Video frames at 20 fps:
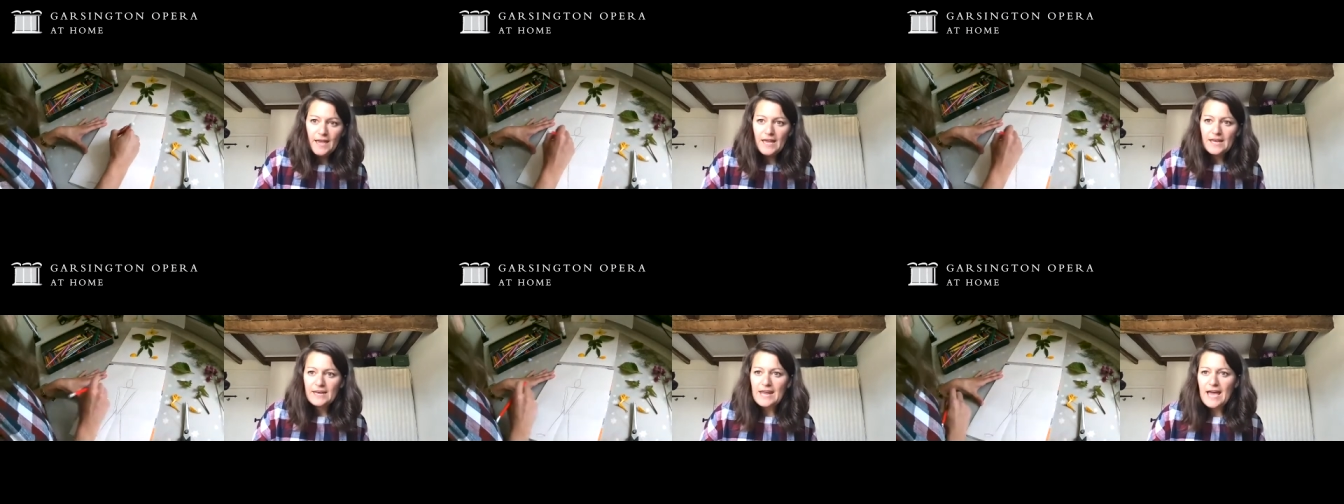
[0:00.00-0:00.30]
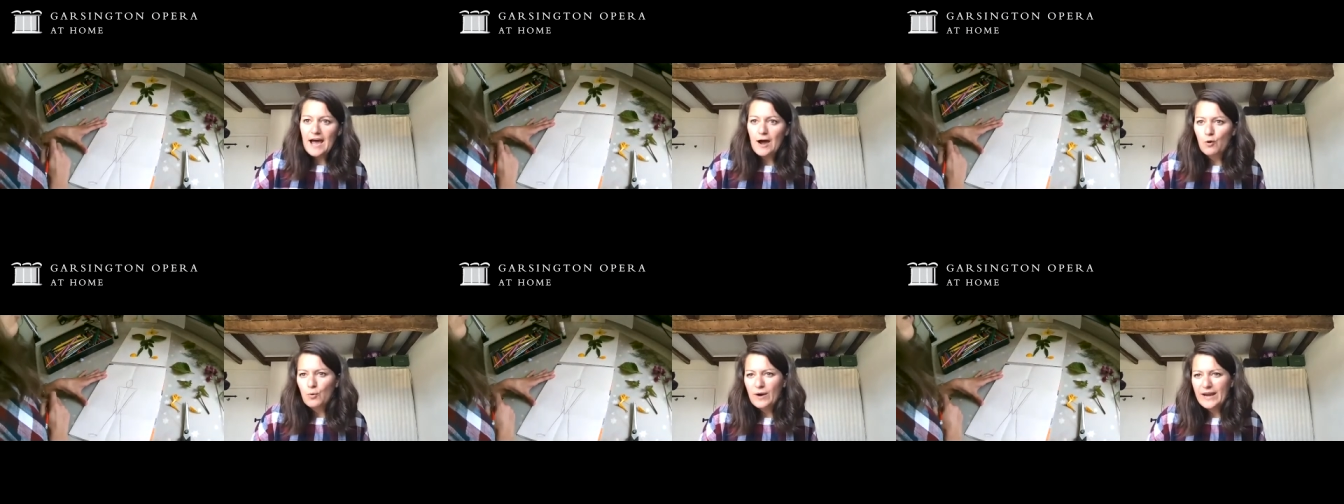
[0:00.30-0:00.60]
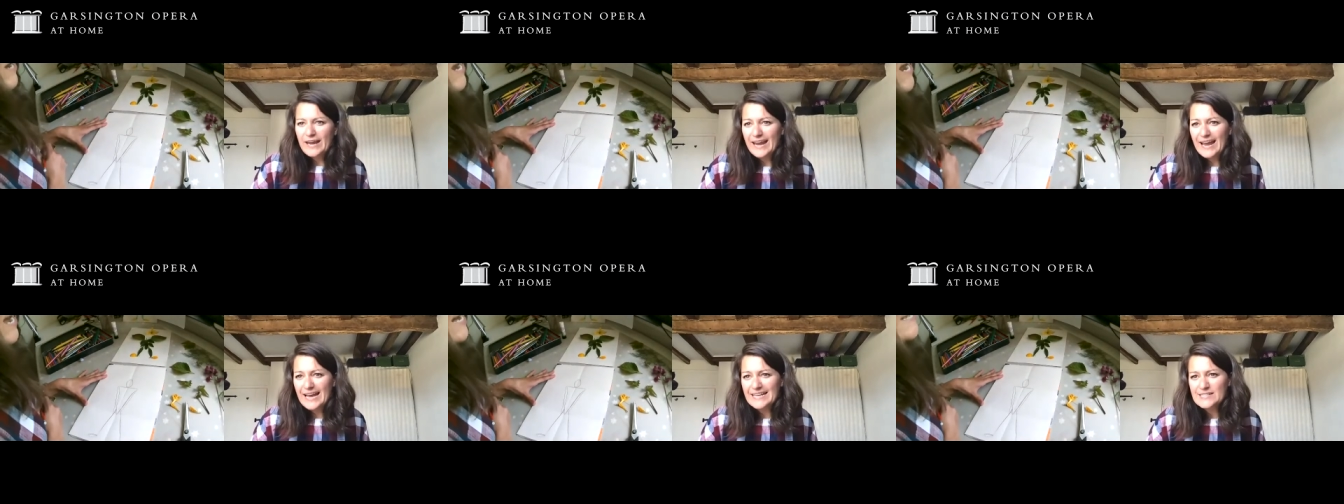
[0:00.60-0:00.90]
Now,
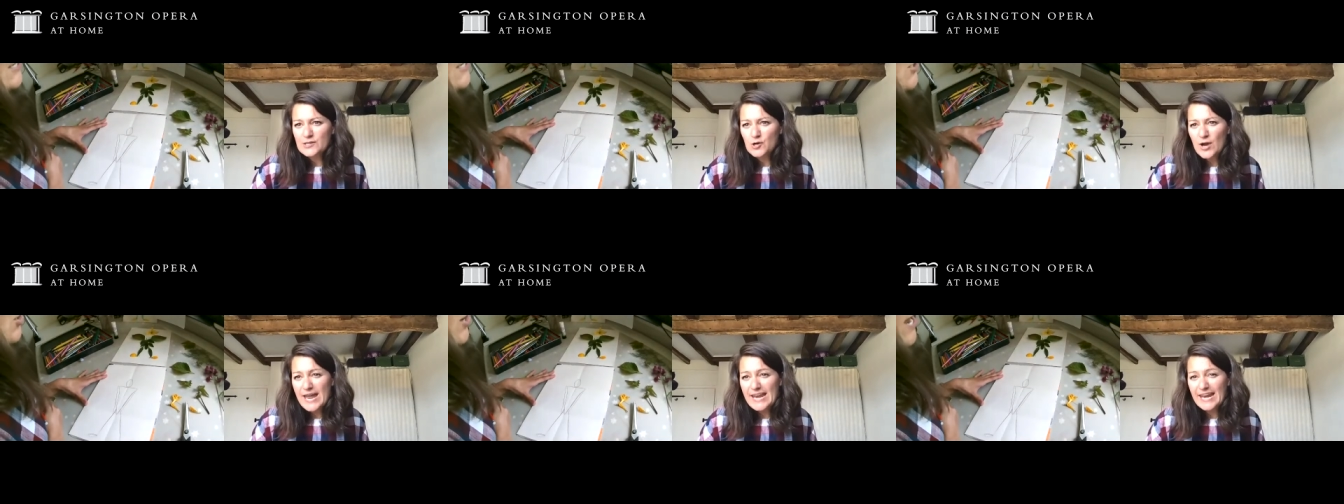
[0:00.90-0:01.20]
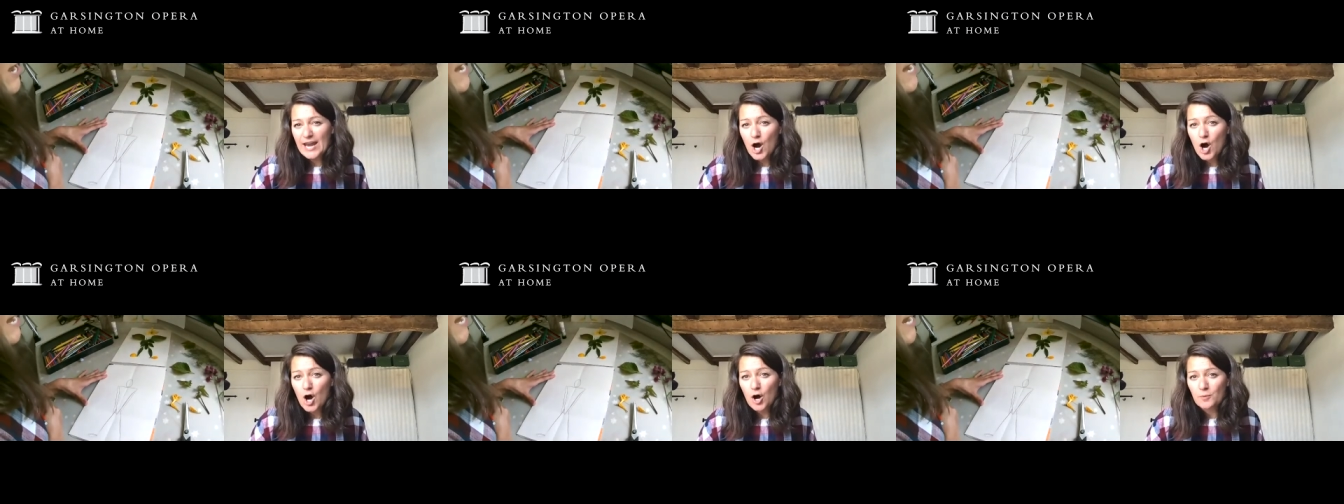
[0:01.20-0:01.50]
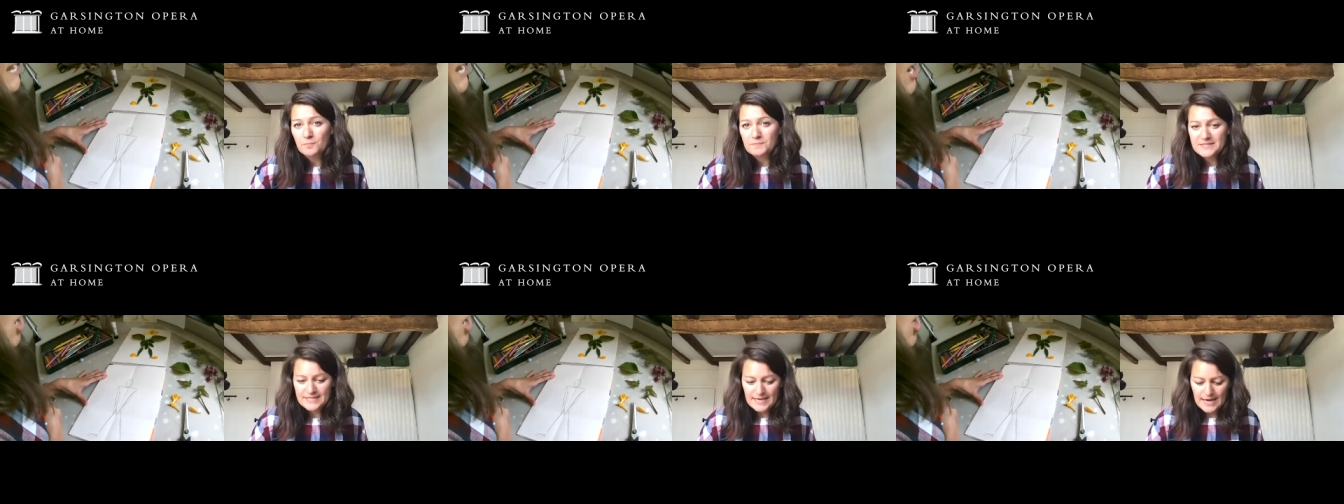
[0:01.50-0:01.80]
he hasn't got any
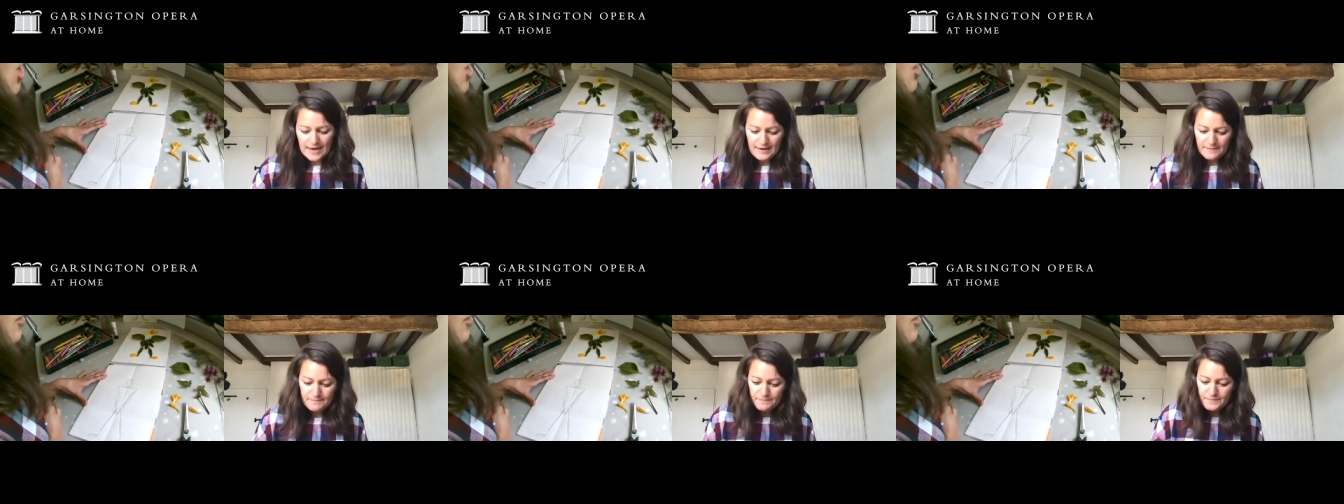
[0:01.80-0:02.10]
arms yet,